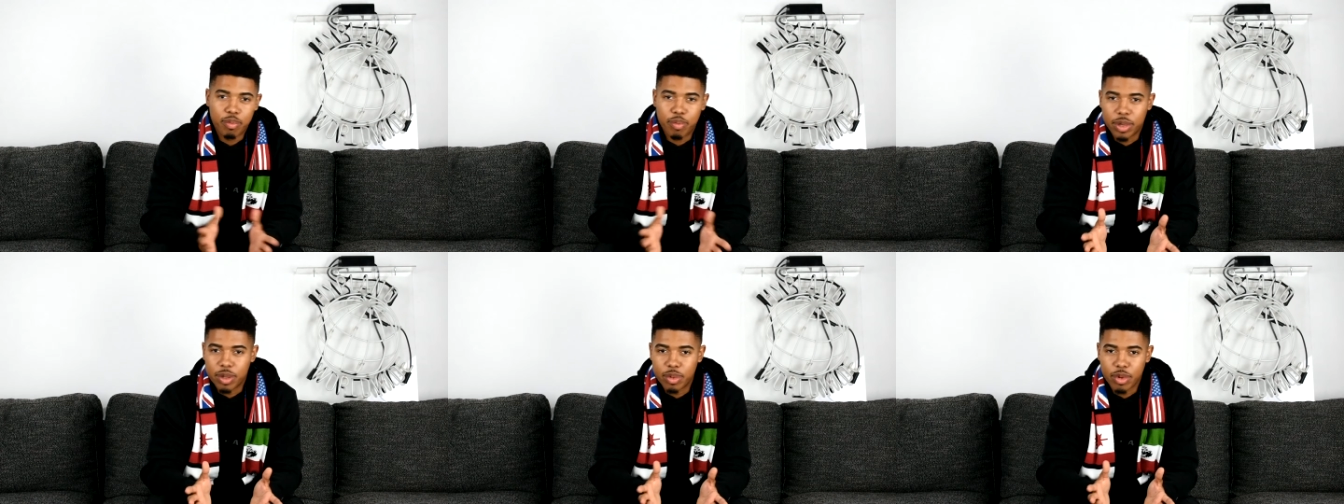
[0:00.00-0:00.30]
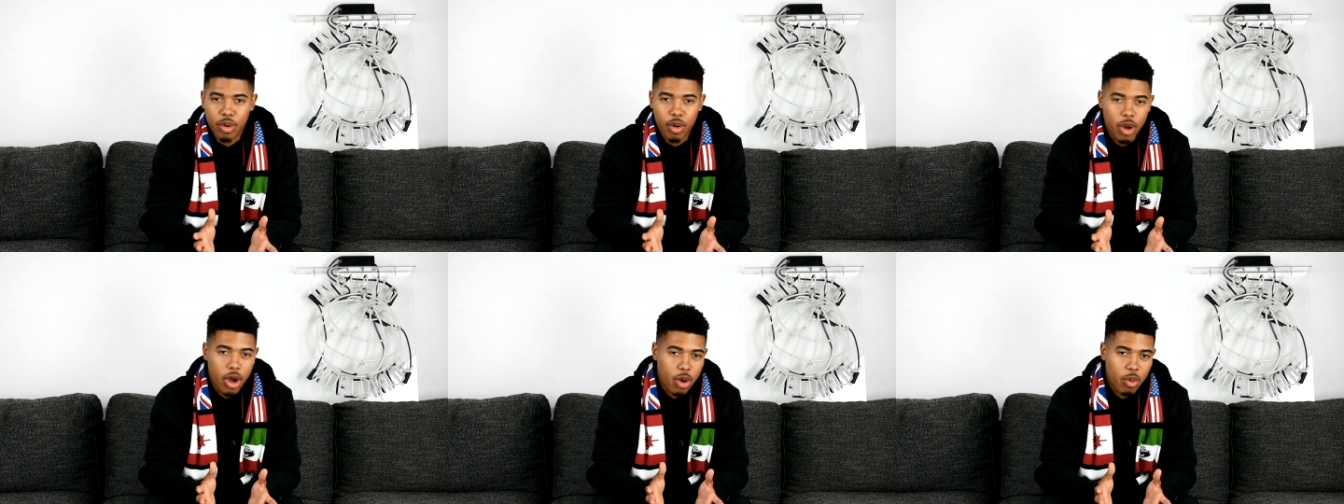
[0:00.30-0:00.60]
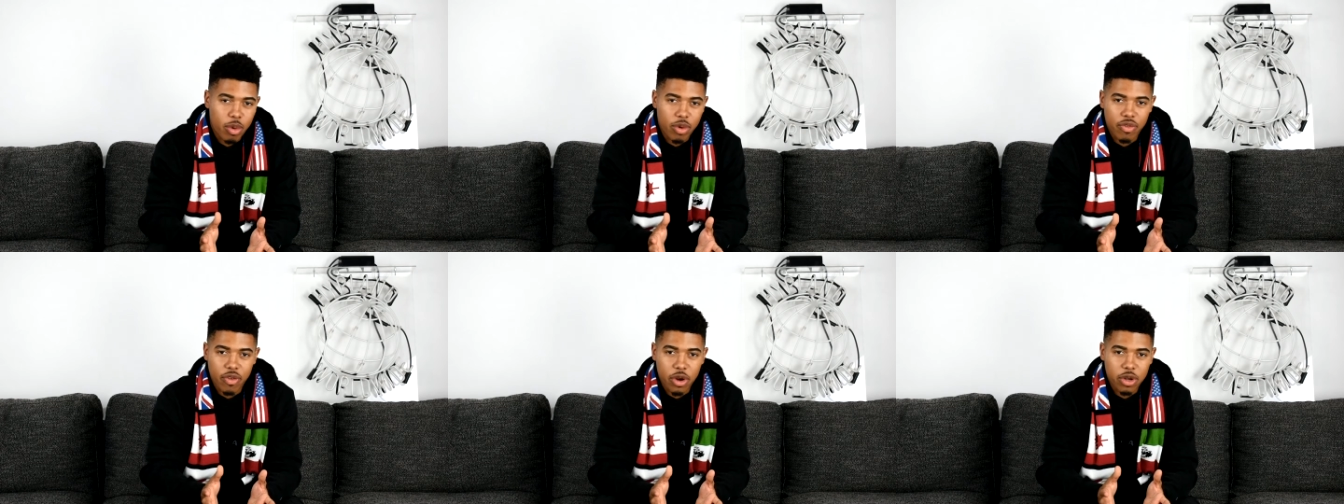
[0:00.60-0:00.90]
People
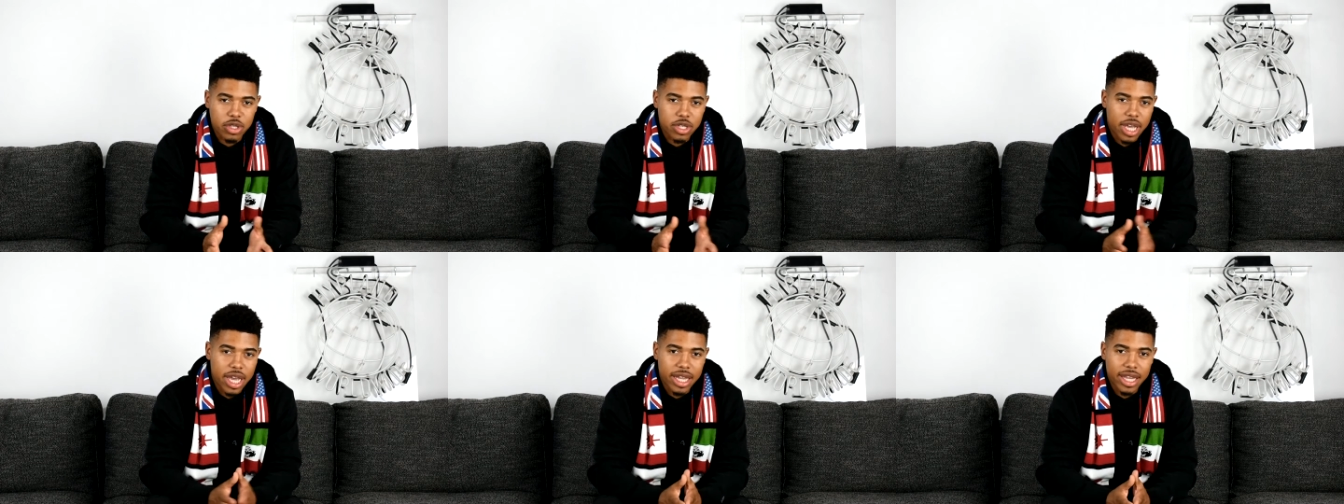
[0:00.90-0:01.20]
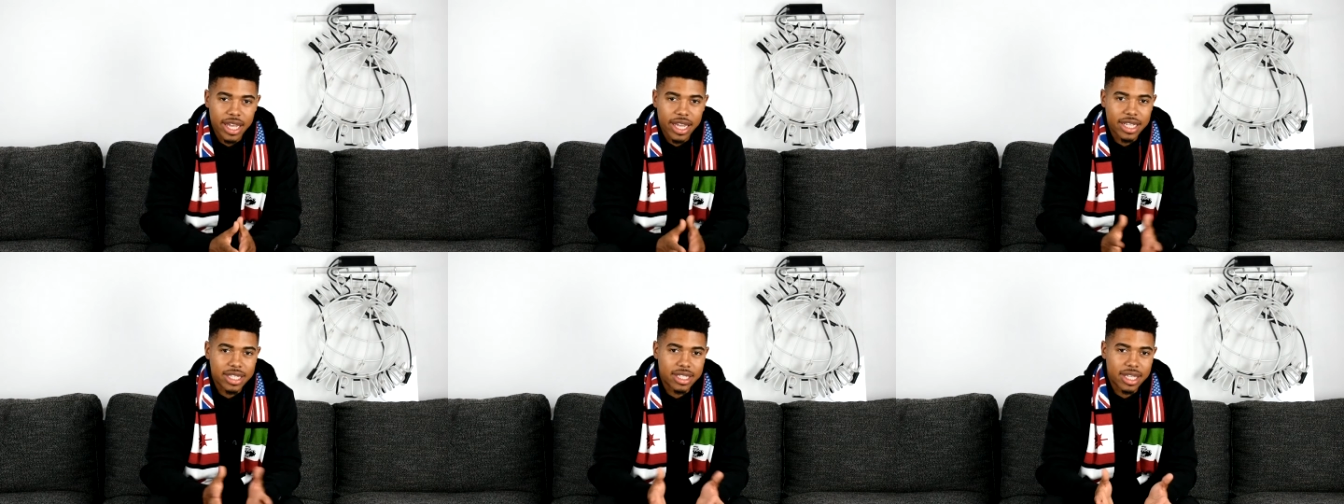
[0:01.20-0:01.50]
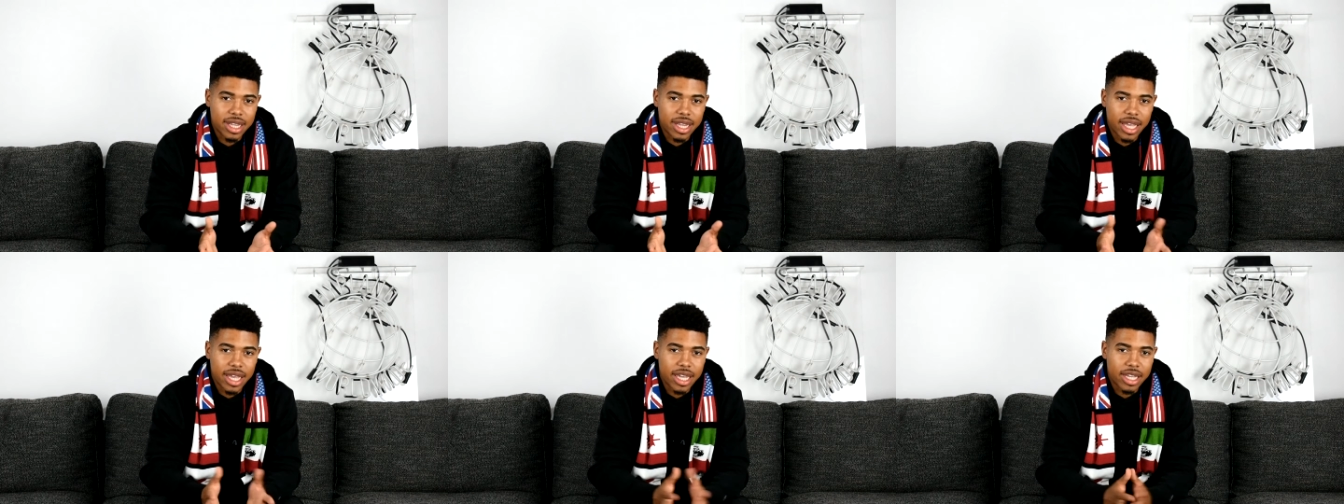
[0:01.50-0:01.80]
refer to LA
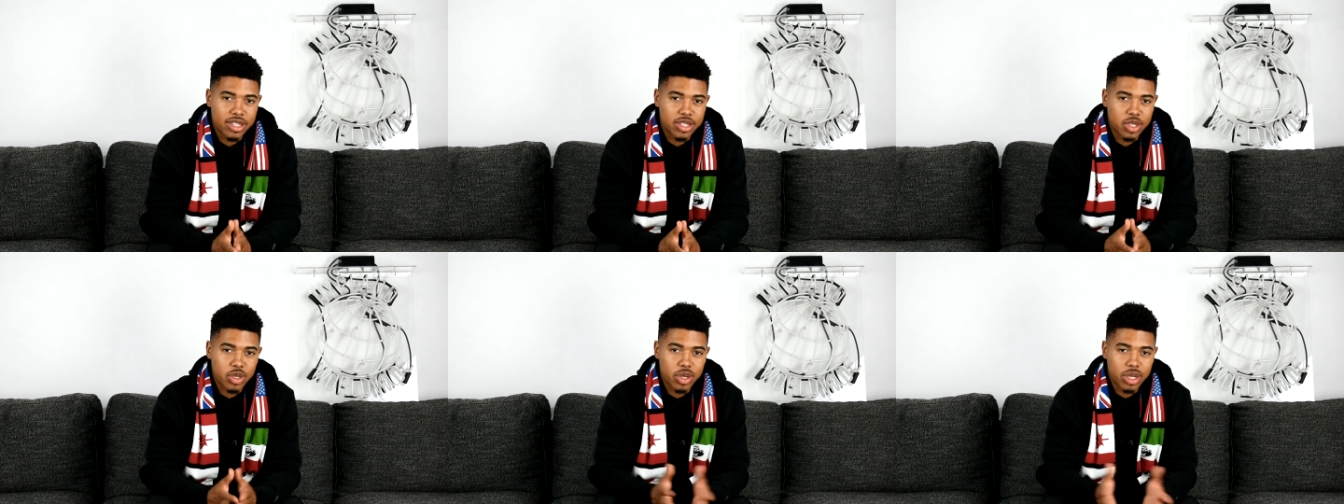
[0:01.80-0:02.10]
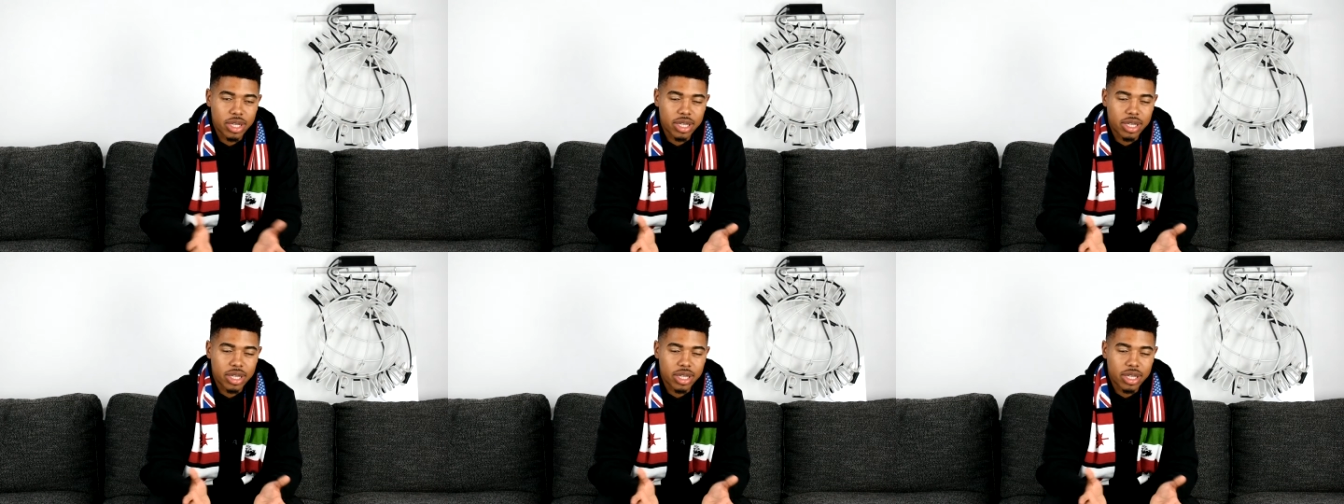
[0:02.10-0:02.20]
as the land, so